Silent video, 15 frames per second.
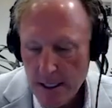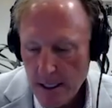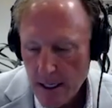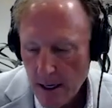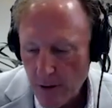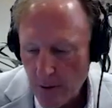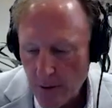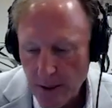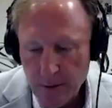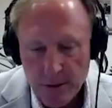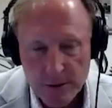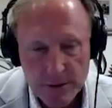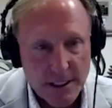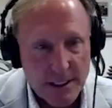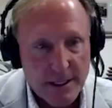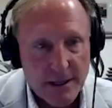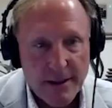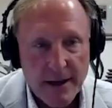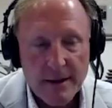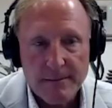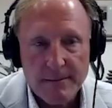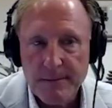other people did to
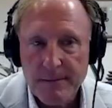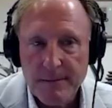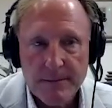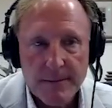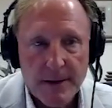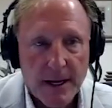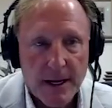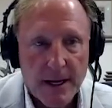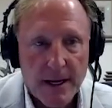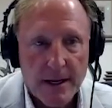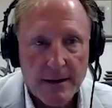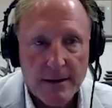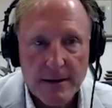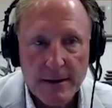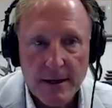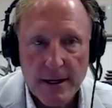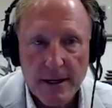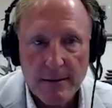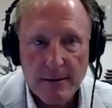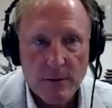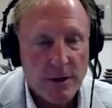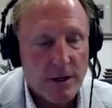them, and uh,
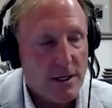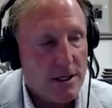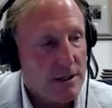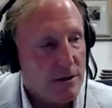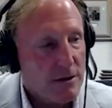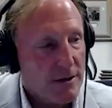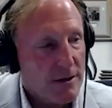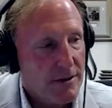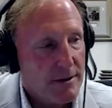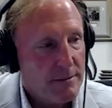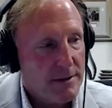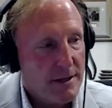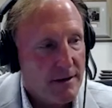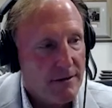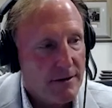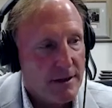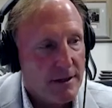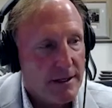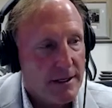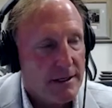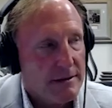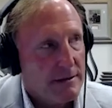when you can look at them
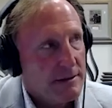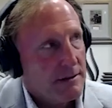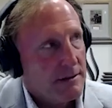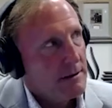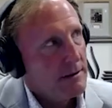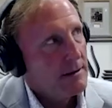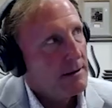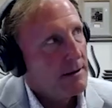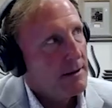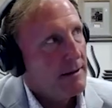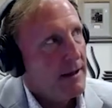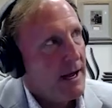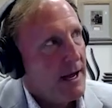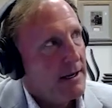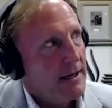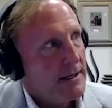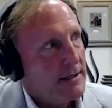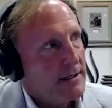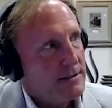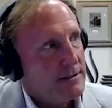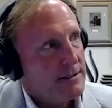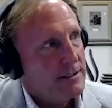differently, that
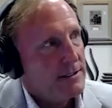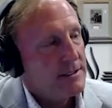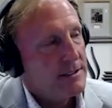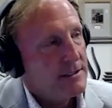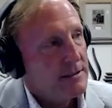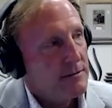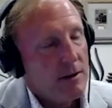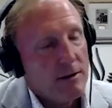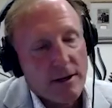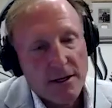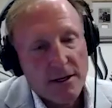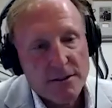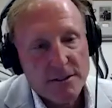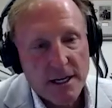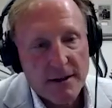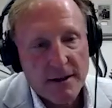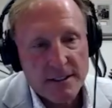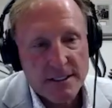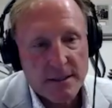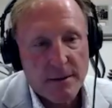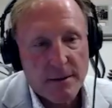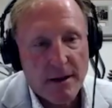is well, like you say, that's
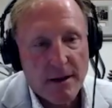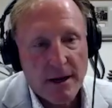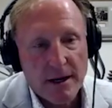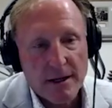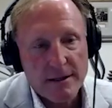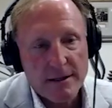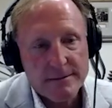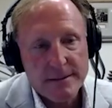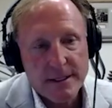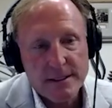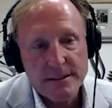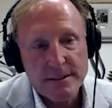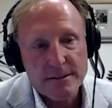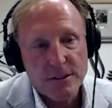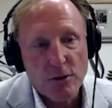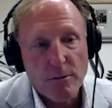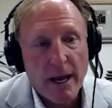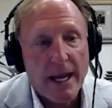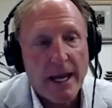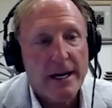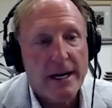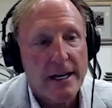empathetic. That's
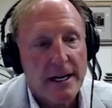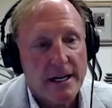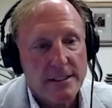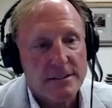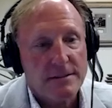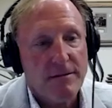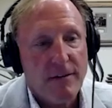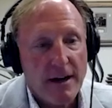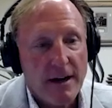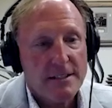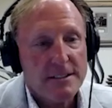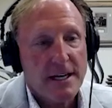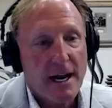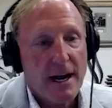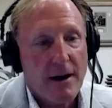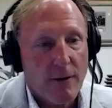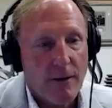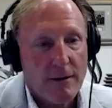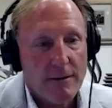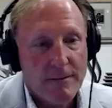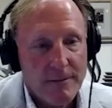humanity at its finest hour.